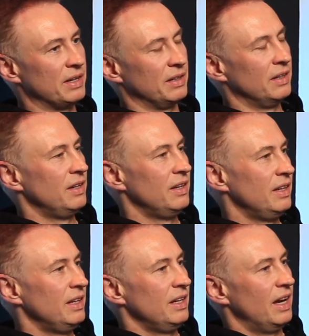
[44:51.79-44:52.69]

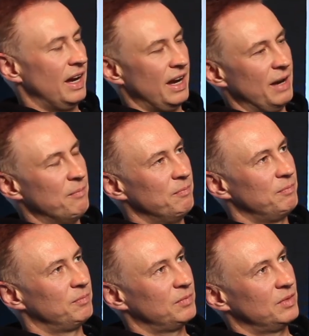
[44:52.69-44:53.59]
And
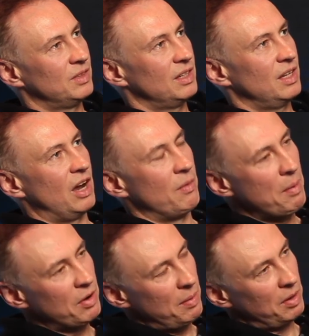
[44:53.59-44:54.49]
I
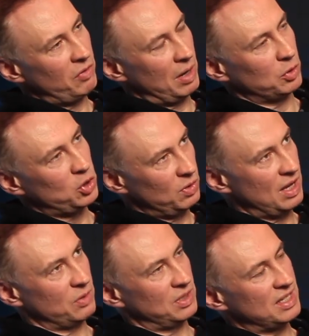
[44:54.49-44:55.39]
remember around about
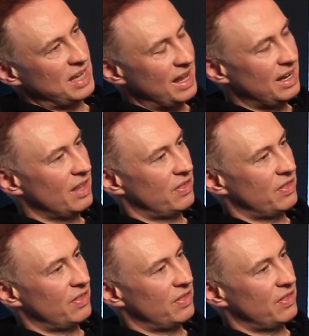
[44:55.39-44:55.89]
2010,